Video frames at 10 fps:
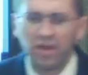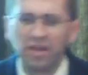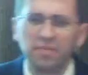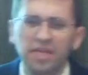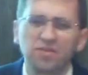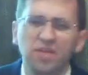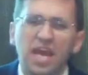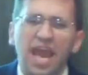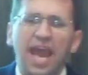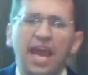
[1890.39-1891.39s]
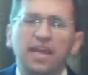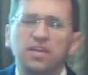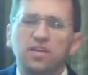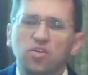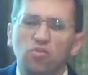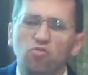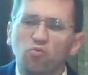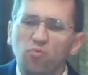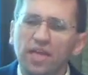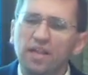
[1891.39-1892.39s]
it means, and you
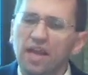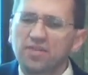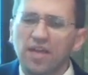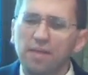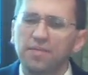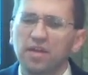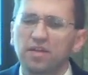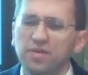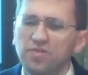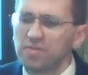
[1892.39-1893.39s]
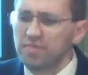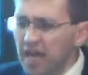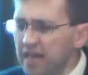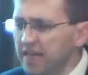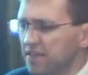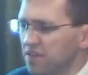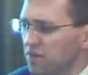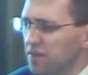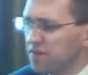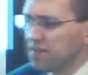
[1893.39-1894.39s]
realize I'm not a Christian, but I need to do
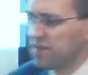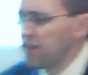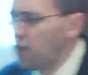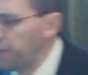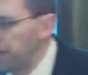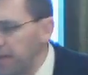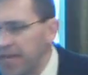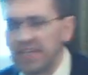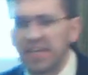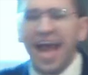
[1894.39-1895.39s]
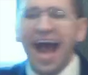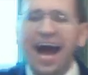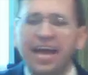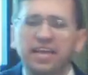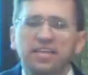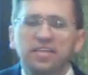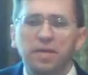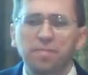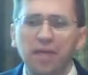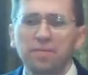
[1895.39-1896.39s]
what this Ethiopian man did. I need to
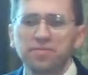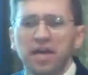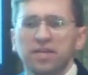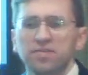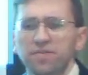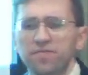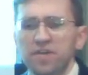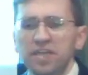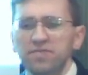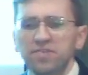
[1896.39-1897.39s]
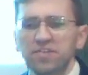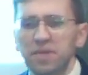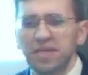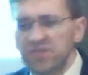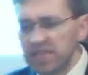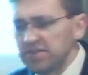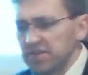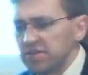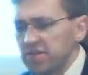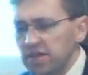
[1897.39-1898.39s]
be baptized for the forgiveness of my sins,
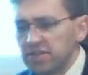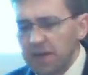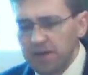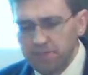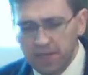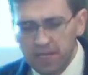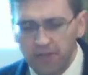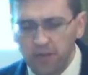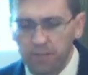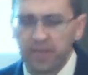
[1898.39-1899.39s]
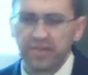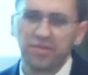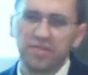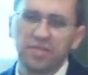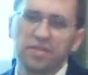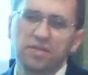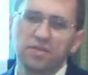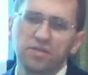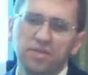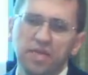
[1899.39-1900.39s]
as it talks about many other places in the
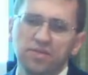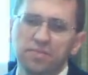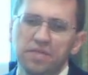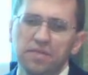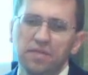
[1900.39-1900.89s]
New Testament